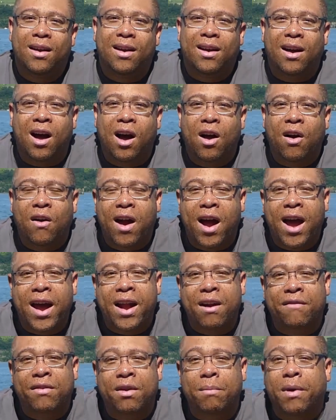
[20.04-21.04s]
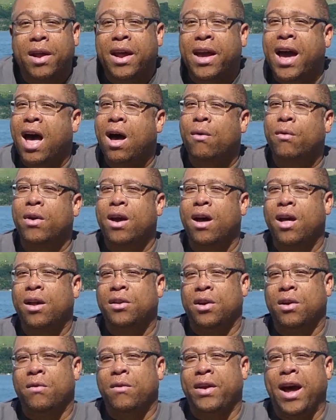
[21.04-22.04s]
Alright everybody, how are we all
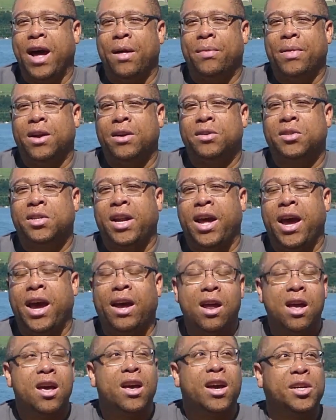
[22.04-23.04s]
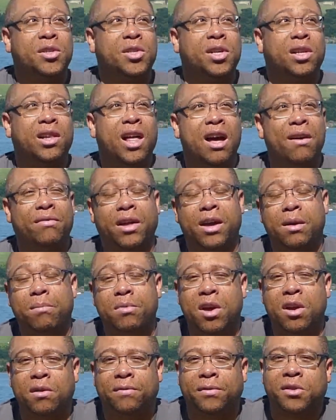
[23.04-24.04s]
doing out there today? It's a lovely,
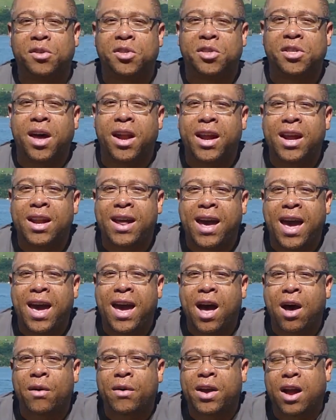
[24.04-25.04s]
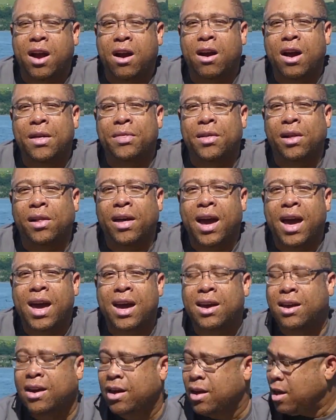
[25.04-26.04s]
beautiful, sunny day out here on the
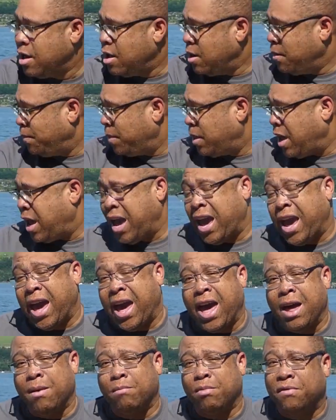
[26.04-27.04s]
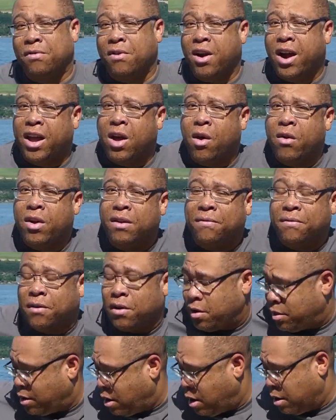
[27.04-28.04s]
lake. And before I go any
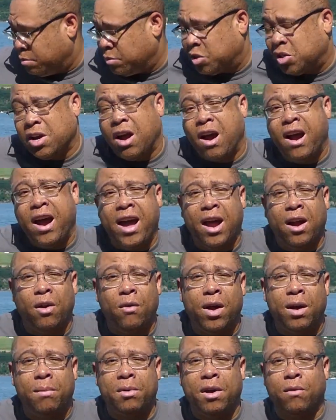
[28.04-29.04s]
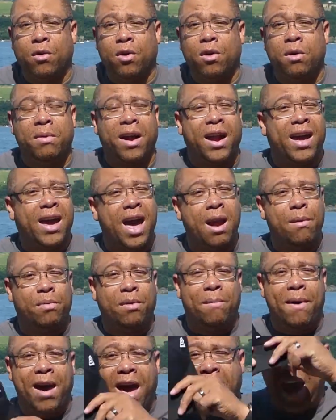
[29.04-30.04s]
further, I'm sorry, I don't want to be rude, but I got to
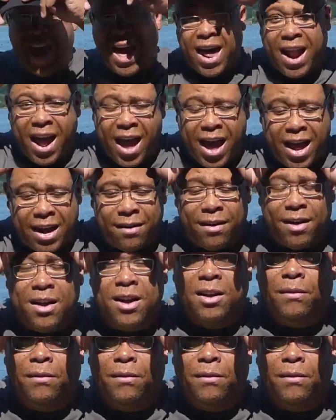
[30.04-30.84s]
put my hat on.